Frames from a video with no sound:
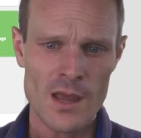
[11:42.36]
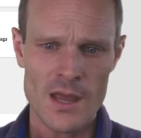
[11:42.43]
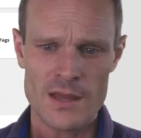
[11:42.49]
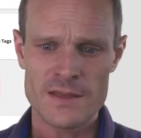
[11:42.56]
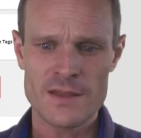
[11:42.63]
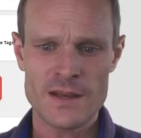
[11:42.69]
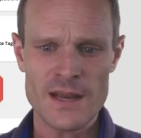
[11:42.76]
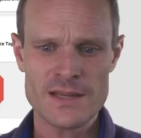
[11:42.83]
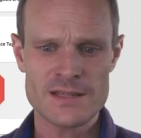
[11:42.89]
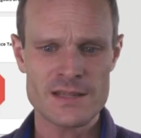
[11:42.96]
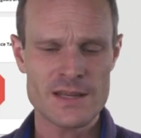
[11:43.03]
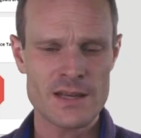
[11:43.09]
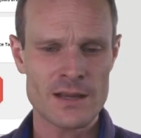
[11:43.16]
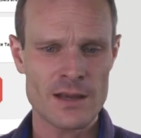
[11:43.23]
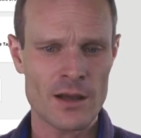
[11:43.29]

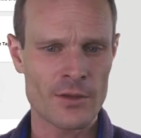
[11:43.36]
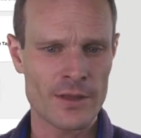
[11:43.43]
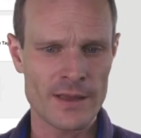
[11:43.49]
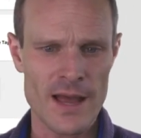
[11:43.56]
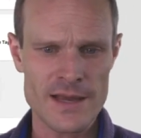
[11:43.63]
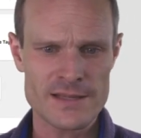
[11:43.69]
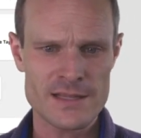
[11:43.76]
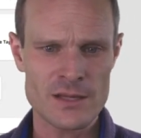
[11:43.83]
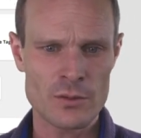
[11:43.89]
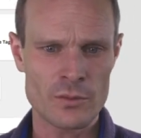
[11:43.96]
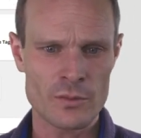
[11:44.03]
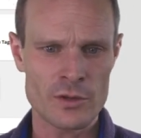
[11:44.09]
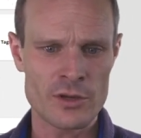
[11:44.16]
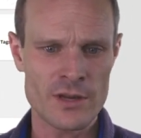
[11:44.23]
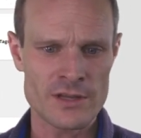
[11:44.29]
The last
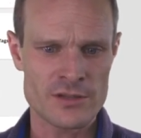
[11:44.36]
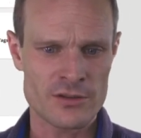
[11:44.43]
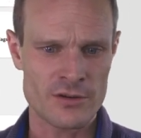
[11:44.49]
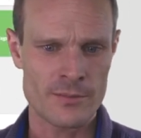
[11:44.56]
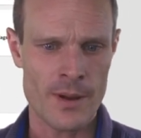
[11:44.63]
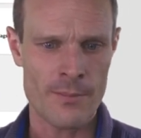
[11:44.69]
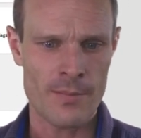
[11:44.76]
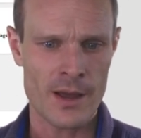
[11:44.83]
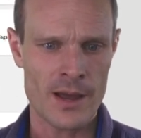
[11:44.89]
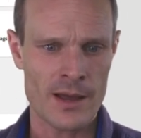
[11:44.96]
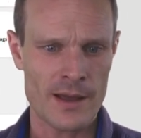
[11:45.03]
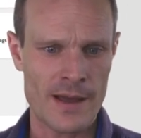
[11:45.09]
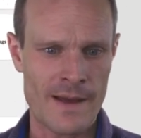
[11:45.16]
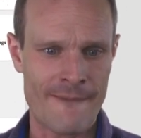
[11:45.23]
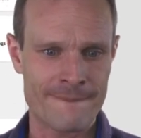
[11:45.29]
thing you need to
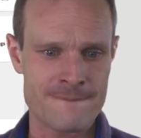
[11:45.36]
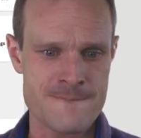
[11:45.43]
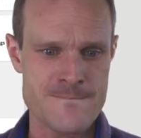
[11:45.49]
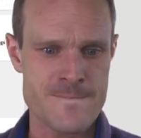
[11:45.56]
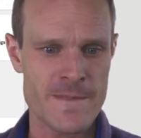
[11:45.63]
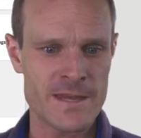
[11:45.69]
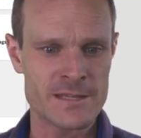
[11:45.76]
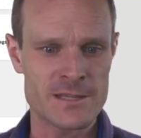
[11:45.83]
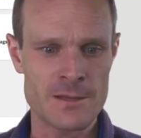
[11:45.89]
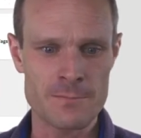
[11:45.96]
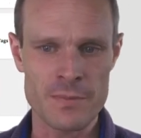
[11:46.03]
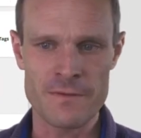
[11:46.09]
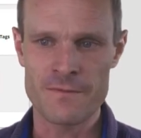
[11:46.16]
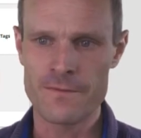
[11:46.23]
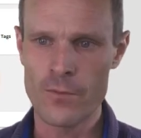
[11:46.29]
remember is that
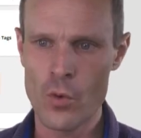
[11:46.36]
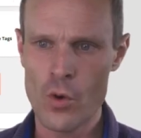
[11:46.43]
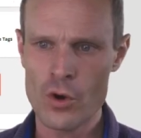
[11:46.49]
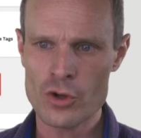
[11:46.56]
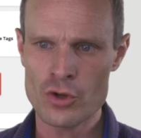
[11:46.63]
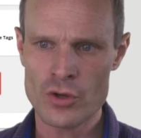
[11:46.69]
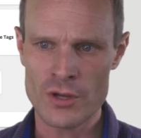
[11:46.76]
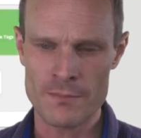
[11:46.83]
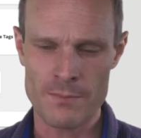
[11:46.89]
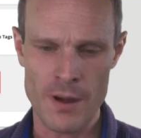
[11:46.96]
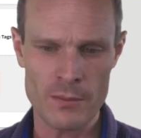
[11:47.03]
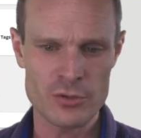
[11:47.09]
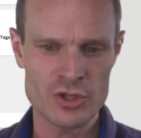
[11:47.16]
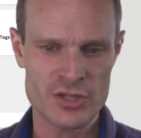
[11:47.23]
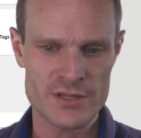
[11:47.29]
before you can
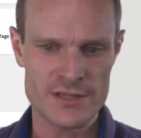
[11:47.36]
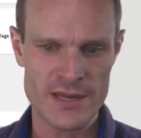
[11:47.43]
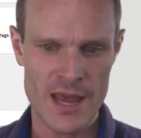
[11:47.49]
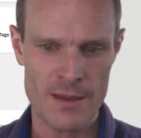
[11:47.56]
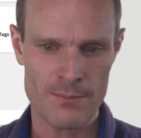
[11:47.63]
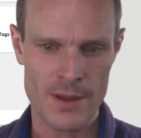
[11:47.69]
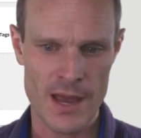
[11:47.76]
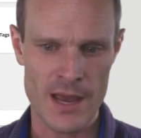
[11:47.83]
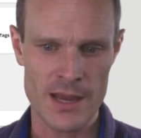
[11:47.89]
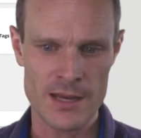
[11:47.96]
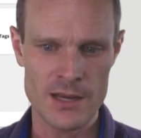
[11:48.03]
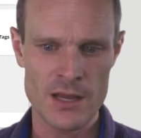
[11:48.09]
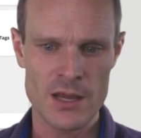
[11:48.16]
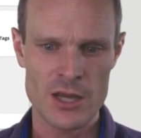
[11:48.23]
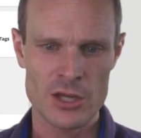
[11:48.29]
publish this
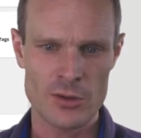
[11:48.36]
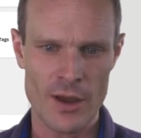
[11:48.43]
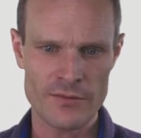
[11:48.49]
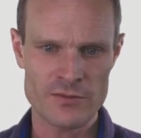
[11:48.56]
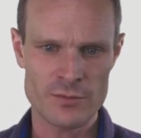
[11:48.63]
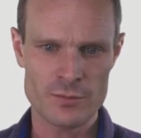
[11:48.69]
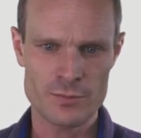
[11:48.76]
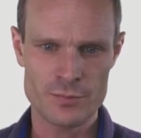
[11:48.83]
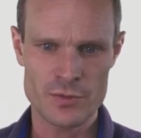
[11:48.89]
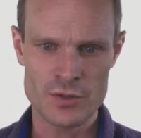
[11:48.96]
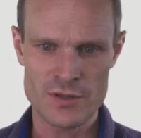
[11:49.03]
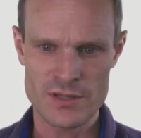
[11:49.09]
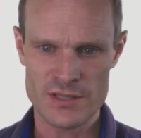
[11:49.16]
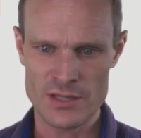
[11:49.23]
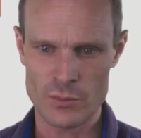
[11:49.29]
campaign, you have to do
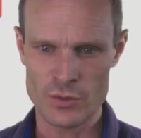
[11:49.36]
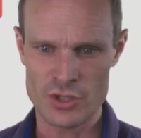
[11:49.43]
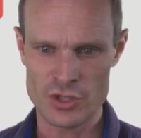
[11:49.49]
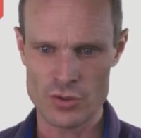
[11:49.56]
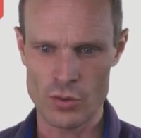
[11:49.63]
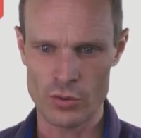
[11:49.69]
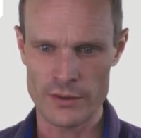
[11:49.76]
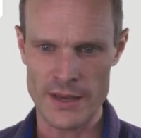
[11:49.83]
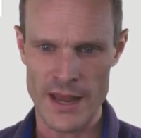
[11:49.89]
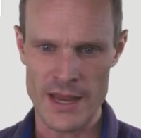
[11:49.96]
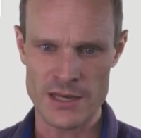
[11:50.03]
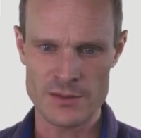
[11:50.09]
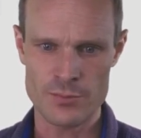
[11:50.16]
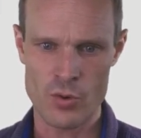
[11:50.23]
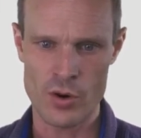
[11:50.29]
this thing which is called an
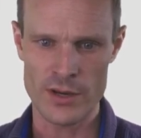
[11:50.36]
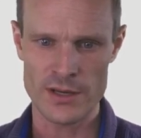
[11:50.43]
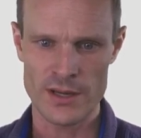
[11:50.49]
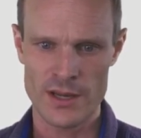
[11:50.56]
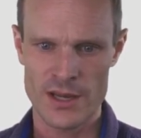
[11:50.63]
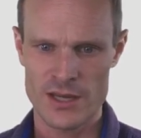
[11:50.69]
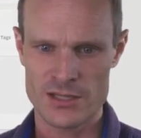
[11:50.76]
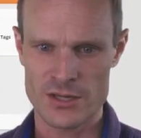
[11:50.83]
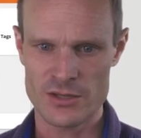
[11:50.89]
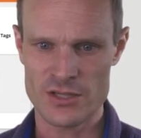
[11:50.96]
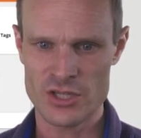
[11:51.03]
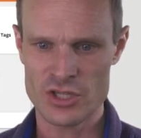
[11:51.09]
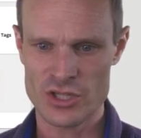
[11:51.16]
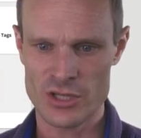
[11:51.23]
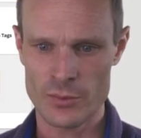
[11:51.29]
endpoint. So
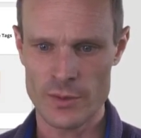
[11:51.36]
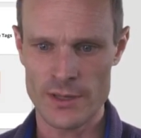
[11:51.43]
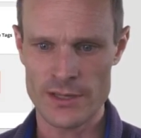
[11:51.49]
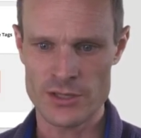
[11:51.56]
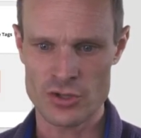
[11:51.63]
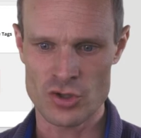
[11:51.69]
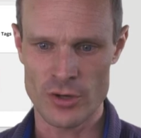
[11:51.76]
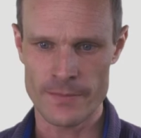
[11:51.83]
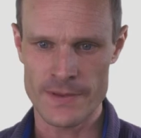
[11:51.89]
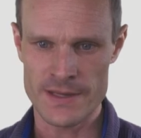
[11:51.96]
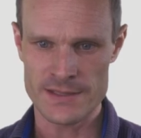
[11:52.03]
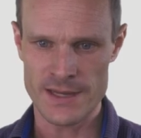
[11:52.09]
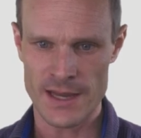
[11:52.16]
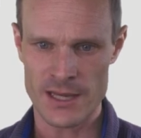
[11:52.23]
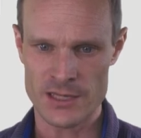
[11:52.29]
essentially we need to drop
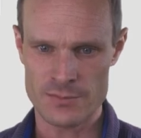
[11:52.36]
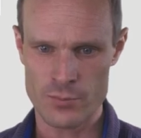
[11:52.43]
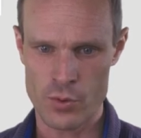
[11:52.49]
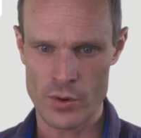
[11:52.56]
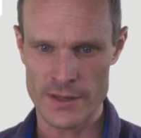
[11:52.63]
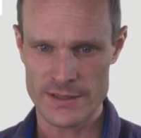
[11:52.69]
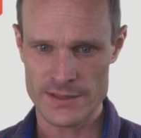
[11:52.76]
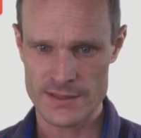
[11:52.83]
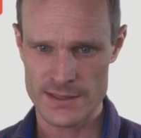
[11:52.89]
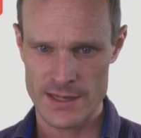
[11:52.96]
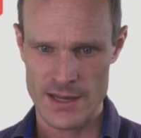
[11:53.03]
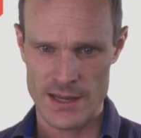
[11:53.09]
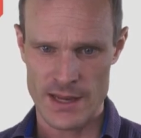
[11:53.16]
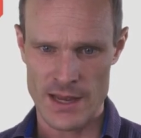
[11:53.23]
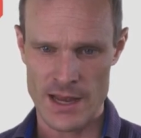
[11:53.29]
these endpoints
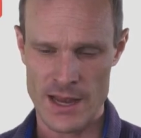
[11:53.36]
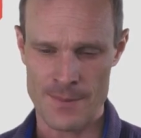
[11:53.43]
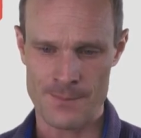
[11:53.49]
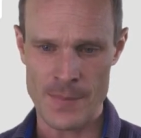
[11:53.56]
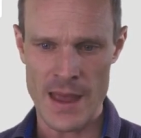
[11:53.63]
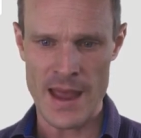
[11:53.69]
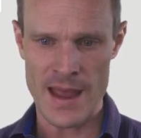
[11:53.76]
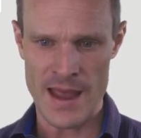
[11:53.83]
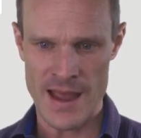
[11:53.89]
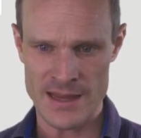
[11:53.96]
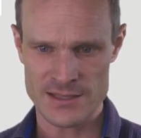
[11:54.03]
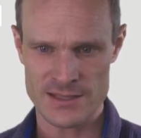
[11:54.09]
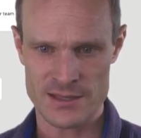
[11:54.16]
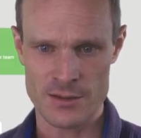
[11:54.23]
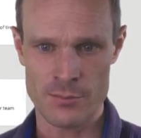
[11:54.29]

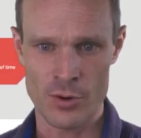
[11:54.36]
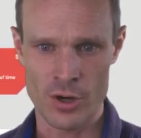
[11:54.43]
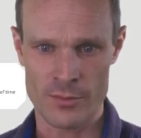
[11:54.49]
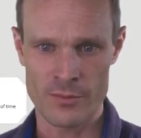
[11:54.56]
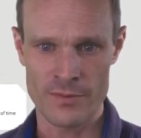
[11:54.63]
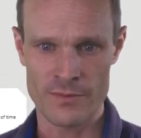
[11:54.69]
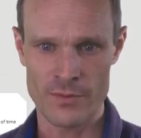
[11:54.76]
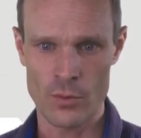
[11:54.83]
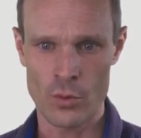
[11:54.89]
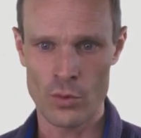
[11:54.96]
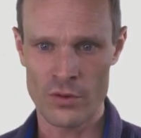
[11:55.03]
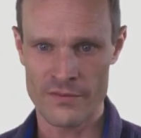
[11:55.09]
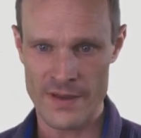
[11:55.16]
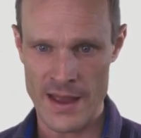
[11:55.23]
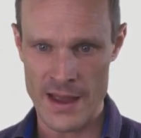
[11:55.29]
at the bottom of
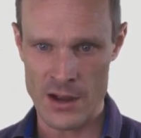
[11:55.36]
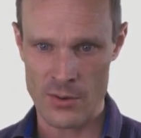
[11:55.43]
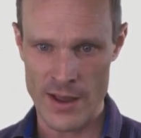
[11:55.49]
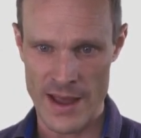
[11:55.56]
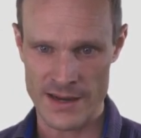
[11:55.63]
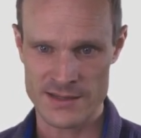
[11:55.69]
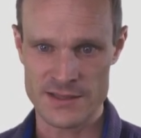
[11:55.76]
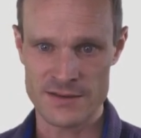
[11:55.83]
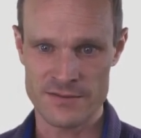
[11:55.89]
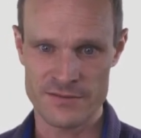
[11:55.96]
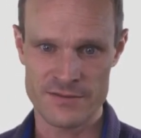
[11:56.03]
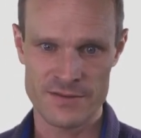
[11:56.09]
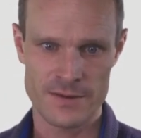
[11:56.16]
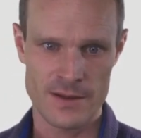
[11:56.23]
all of our active